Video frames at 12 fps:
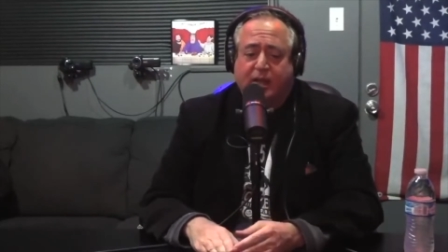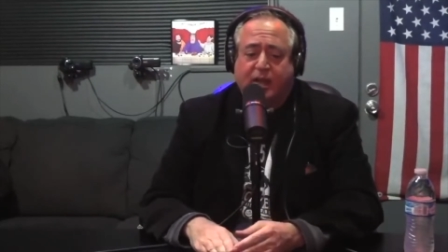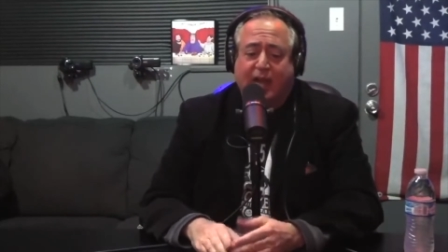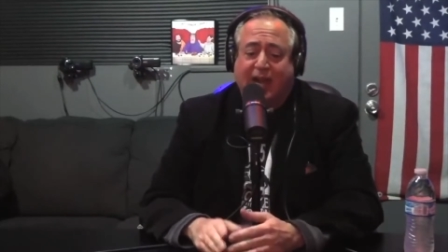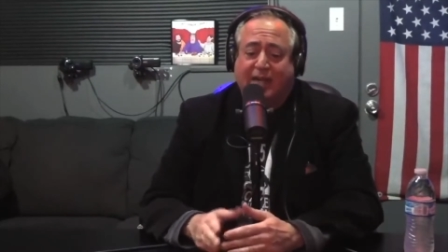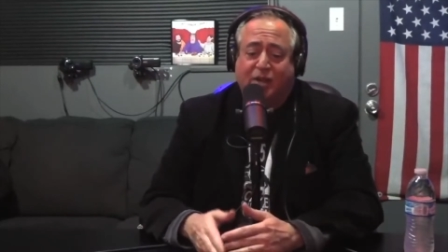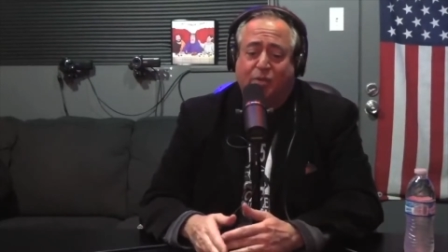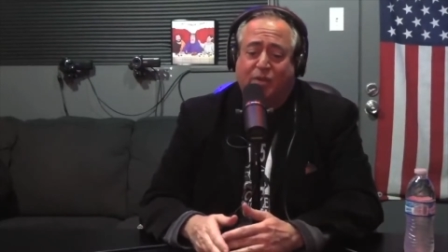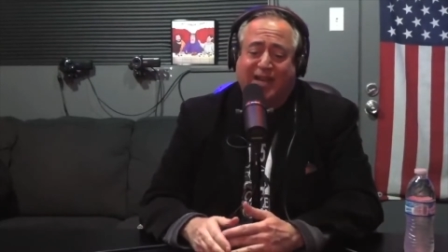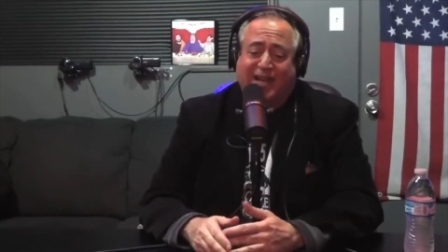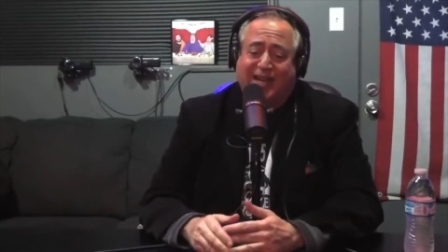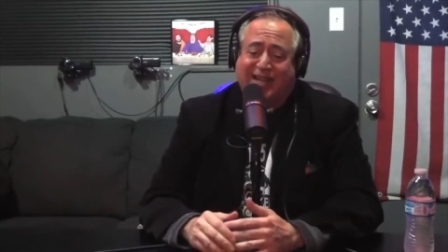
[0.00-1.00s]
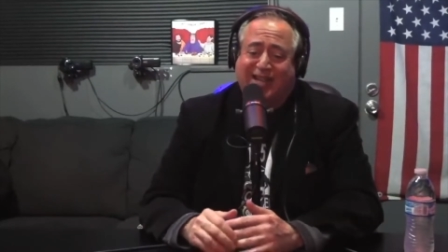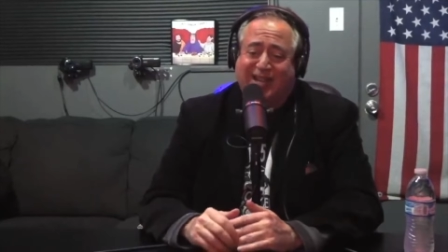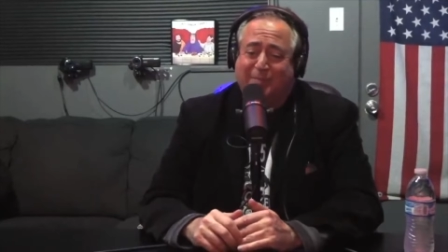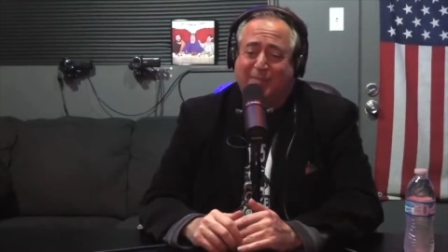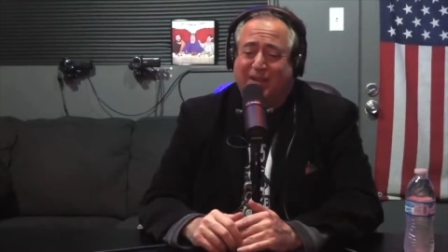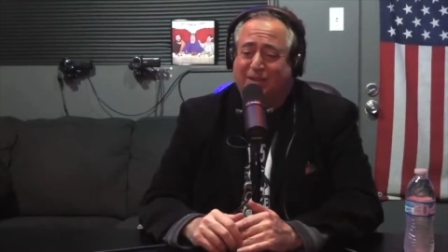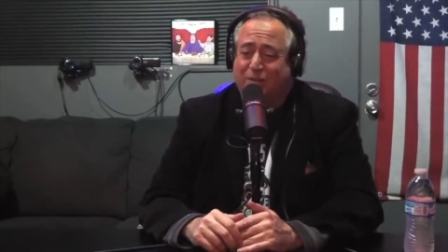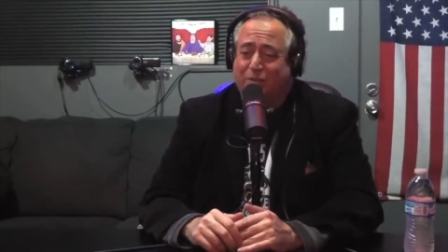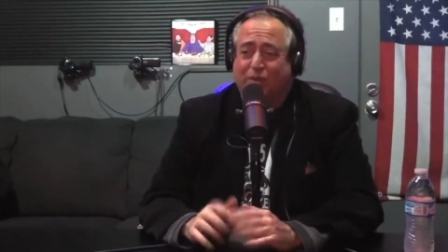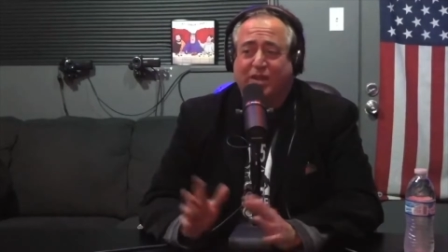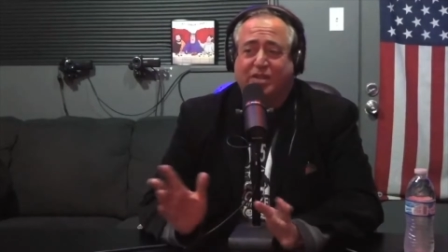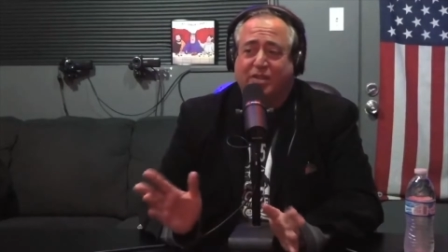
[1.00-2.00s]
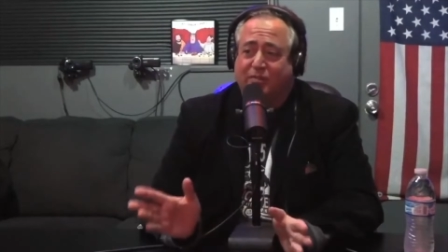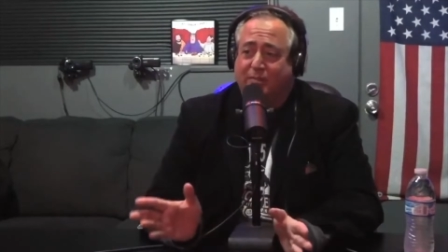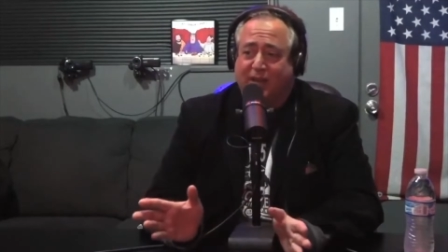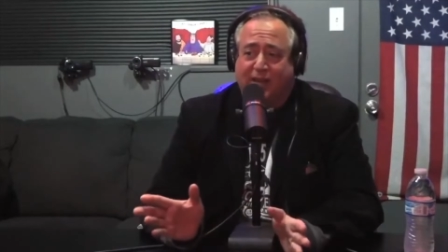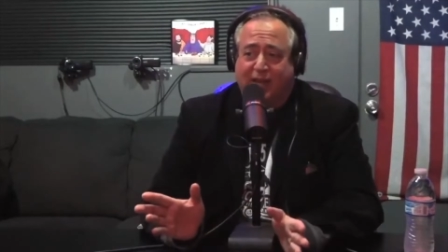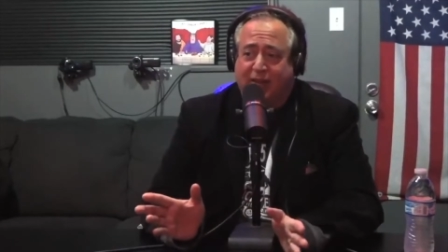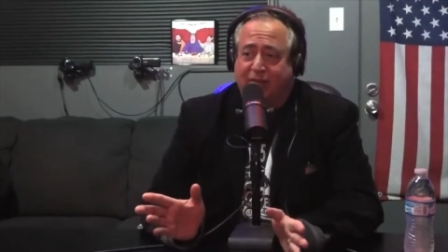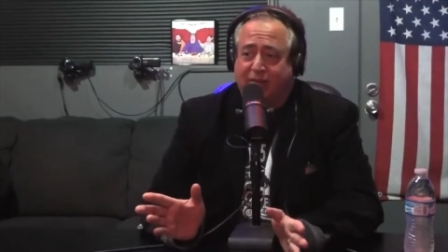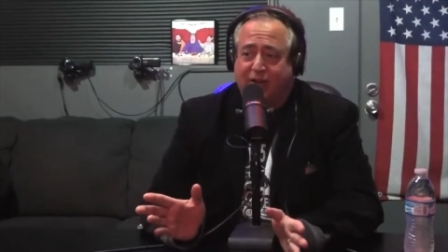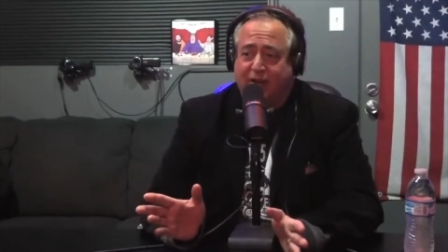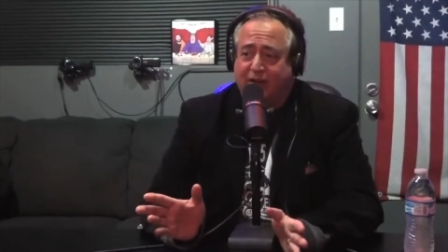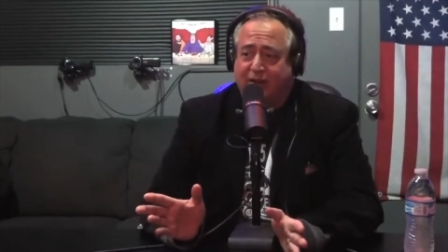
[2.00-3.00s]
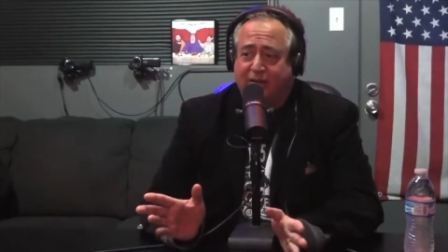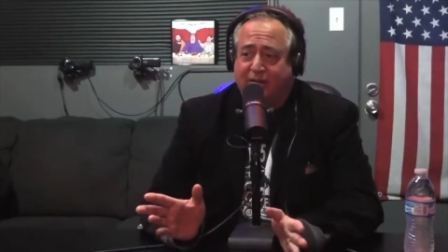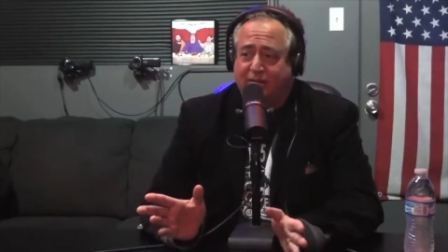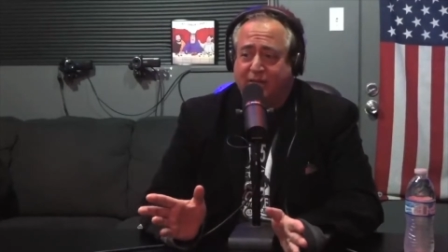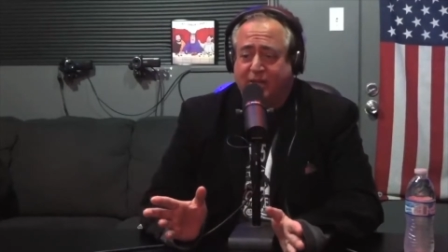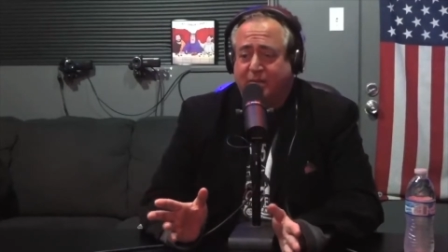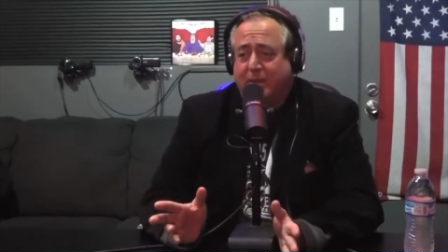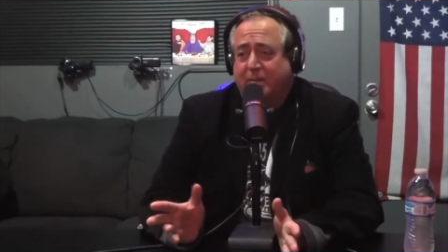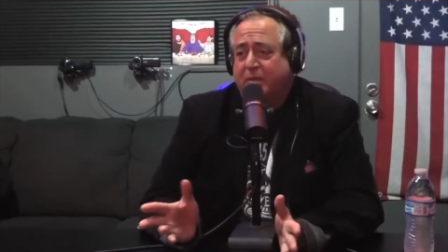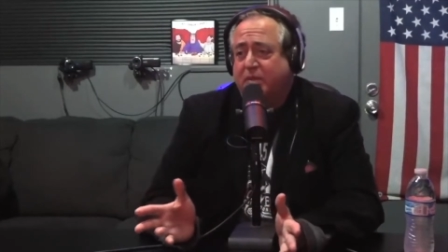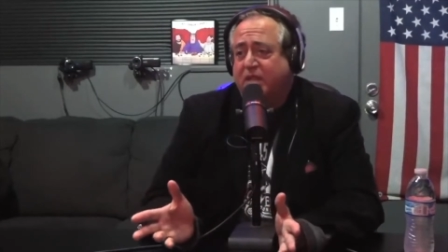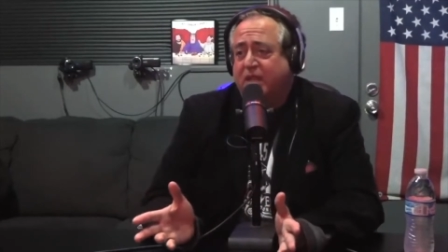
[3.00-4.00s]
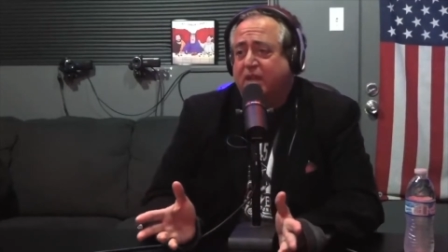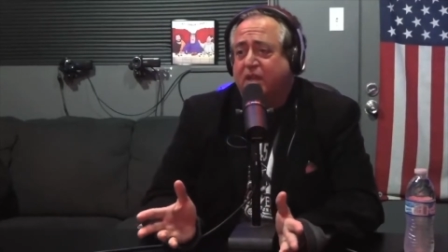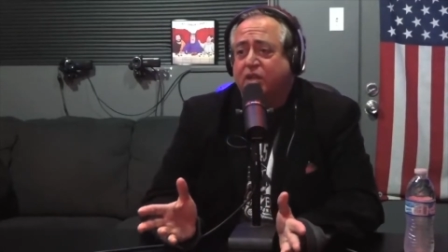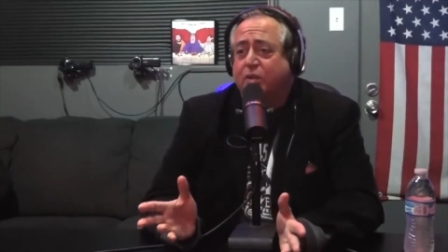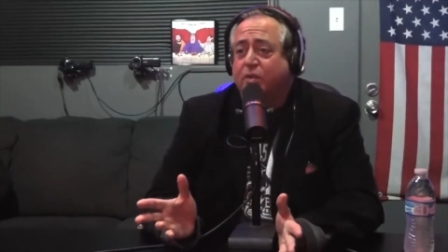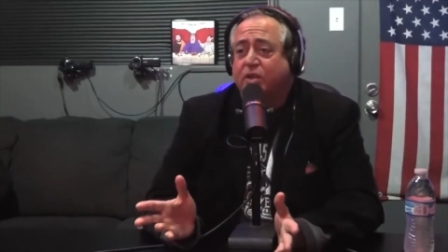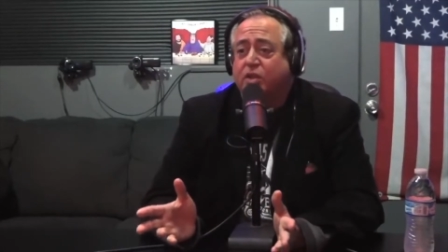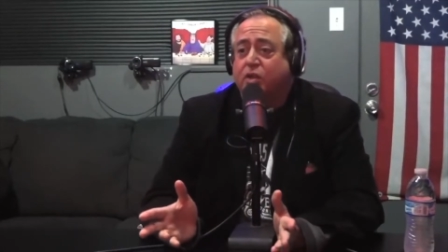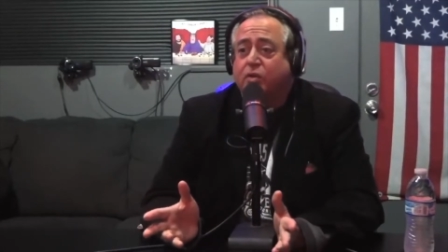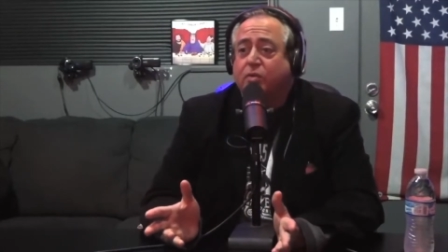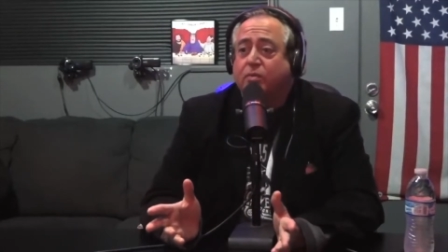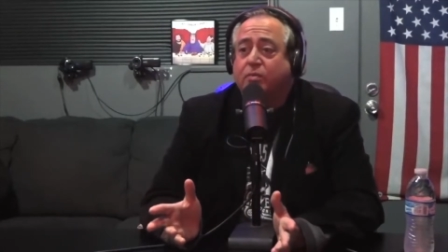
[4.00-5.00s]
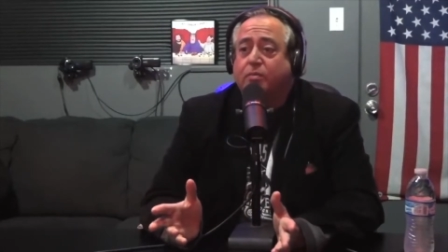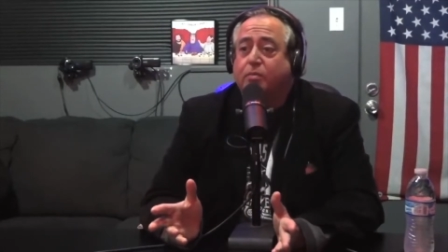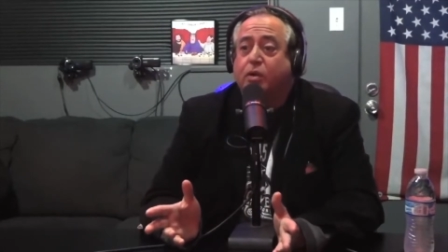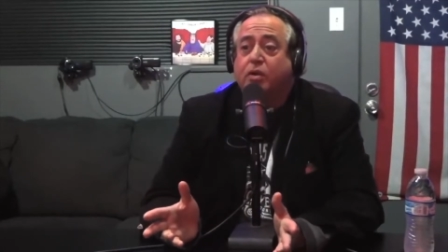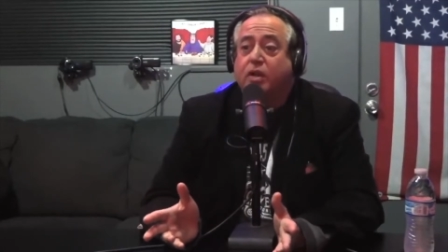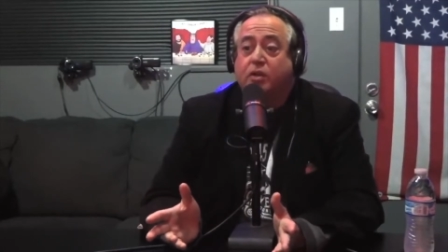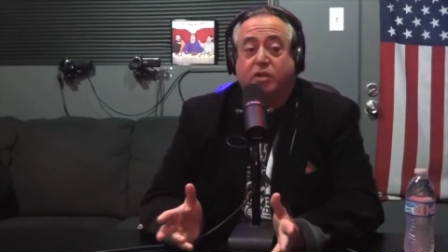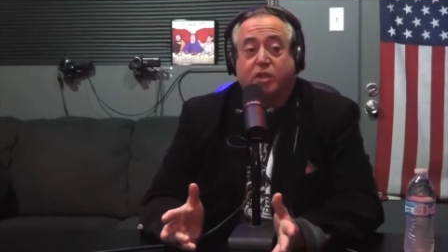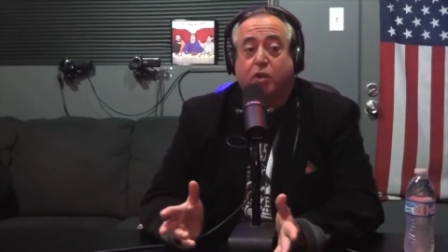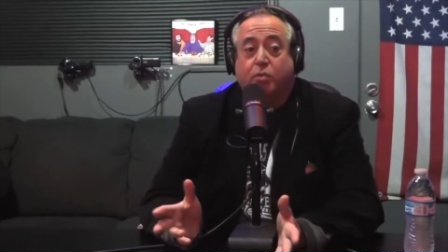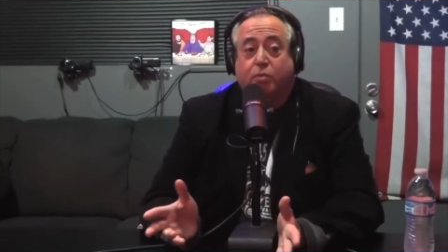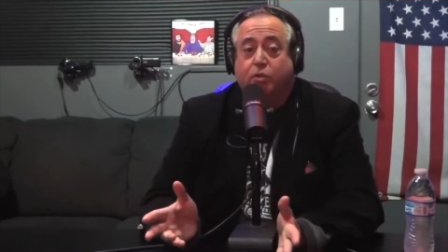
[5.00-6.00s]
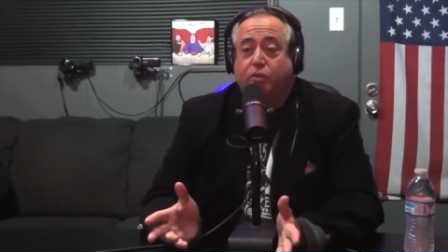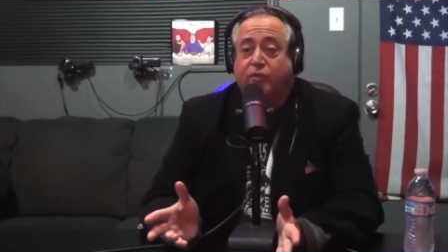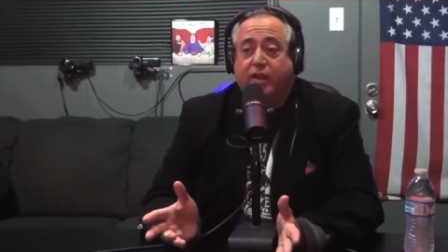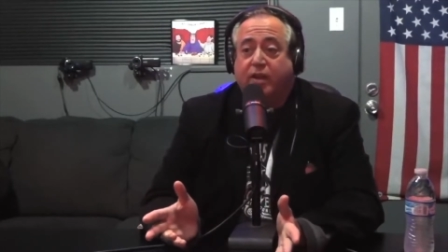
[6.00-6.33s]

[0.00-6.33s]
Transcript: I don't want anything about the rest of my life in it because maybe he was thinking of doing his own book or his own movie.